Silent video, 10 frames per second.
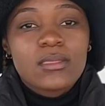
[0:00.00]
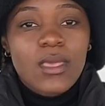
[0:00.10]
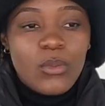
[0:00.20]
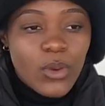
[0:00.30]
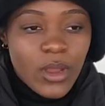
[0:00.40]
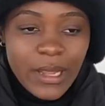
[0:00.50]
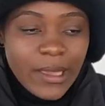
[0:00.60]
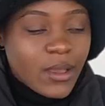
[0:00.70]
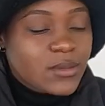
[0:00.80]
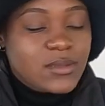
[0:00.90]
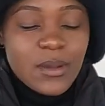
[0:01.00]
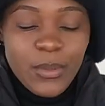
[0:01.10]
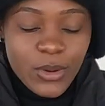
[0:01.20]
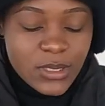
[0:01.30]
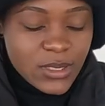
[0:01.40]
They were like
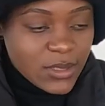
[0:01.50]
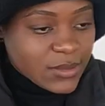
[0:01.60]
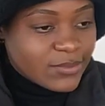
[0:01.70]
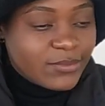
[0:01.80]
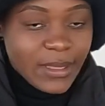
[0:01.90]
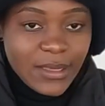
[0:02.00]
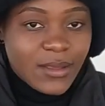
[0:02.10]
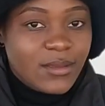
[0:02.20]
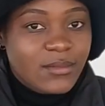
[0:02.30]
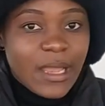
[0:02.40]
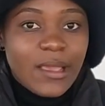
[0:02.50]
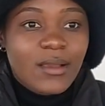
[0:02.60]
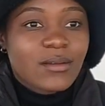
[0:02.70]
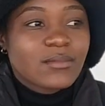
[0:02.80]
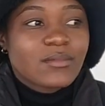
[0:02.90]
supporting me. Like,
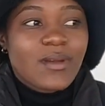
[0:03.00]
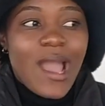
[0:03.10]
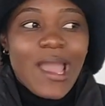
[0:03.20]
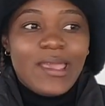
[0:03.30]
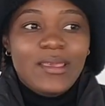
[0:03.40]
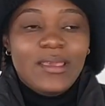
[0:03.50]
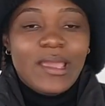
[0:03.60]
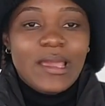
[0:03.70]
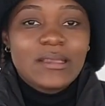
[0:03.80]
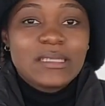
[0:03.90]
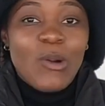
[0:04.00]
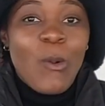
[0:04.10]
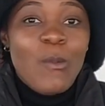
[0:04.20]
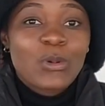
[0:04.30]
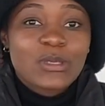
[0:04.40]
I had
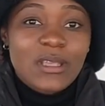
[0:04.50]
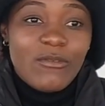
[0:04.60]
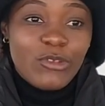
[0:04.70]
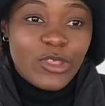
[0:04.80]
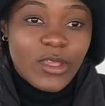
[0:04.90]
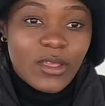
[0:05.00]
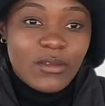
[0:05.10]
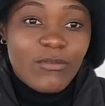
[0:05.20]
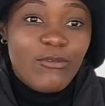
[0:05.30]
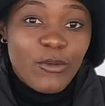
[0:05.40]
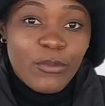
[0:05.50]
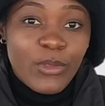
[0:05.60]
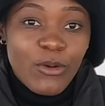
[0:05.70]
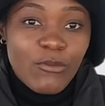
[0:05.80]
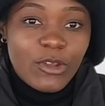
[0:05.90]
almost everything from
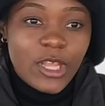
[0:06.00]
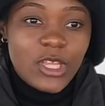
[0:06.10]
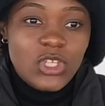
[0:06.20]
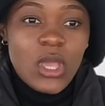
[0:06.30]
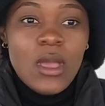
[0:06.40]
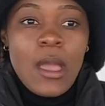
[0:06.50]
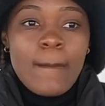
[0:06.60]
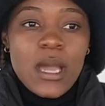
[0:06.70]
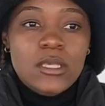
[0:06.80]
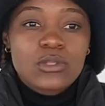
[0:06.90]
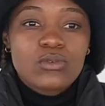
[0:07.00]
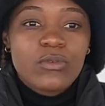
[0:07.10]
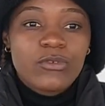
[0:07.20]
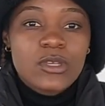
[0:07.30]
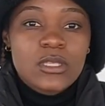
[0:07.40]
the orphanage. My school
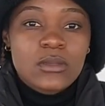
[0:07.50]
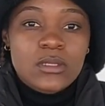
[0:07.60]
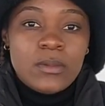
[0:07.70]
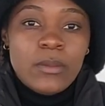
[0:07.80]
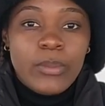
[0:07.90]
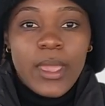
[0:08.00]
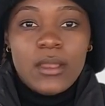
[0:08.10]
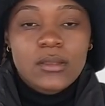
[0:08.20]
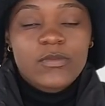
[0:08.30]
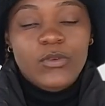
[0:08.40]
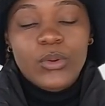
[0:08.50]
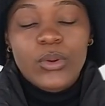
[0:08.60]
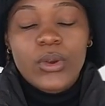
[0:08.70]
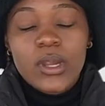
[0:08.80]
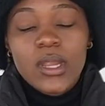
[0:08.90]
fees was being paid
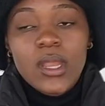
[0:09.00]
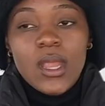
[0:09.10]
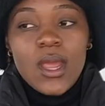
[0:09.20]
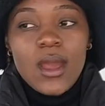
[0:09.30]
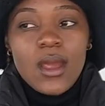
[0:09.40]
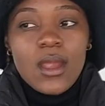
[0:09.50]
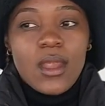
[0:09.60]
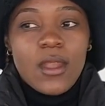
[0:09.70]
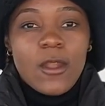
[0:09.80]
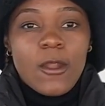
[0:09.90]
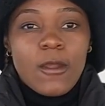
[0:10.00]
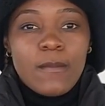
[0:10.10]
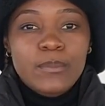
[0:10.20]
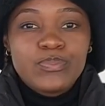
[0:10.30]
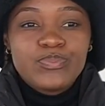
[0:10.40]
for,
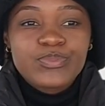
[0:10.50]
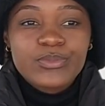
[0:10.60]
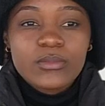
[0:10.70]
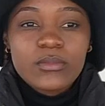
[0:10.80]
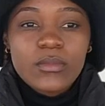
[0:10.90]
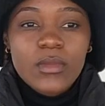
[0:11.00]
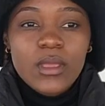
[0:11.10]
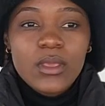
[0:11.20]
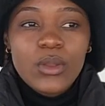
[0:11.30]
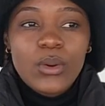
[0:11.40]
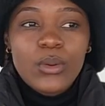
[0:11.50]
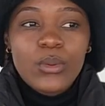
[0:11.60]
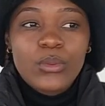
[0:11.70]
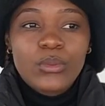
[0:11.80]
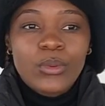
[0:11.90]
you
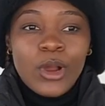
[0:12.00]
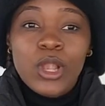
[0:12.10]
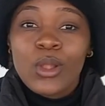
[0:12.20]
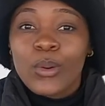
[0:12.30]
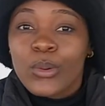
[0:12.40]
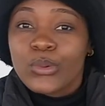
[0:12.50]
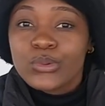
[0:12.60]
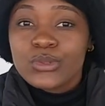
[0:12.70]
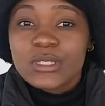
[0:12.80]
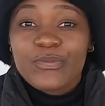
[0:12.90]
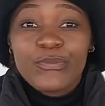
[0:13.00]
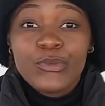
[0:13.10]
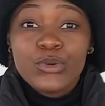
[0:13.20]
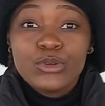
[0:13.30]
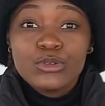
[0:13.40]
know, clothes,
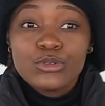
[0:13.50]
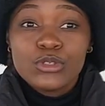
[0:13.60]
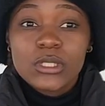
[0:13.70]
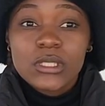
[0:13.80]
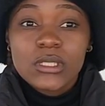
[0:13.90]
food.